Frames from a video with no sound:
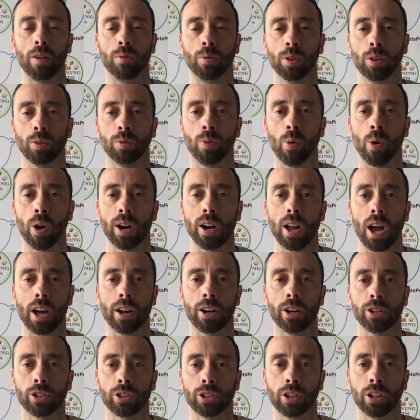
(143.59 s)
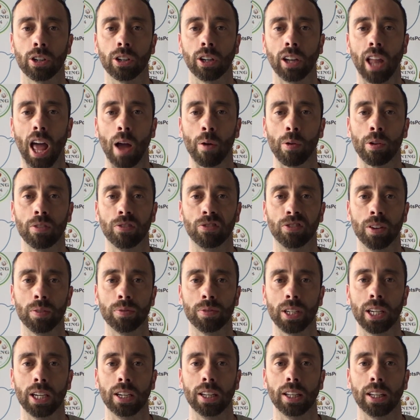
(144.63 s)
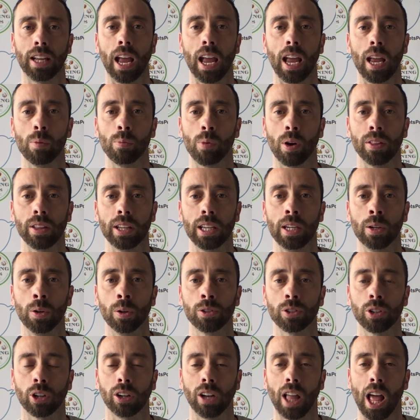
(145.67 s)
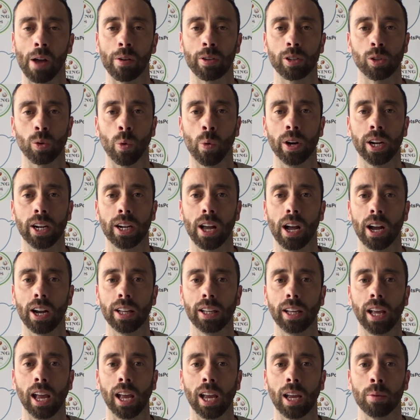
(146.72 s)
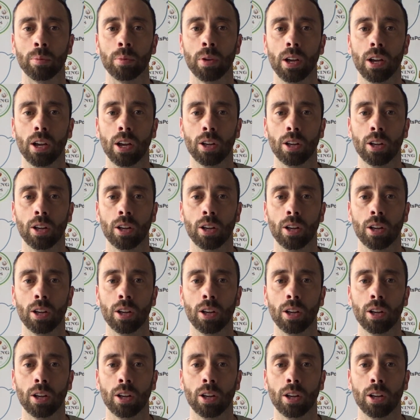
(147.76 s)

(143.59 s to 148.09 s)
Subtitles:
Well, the 49ers are allowing 15 a game, while the Eagles are allowing 29 a game.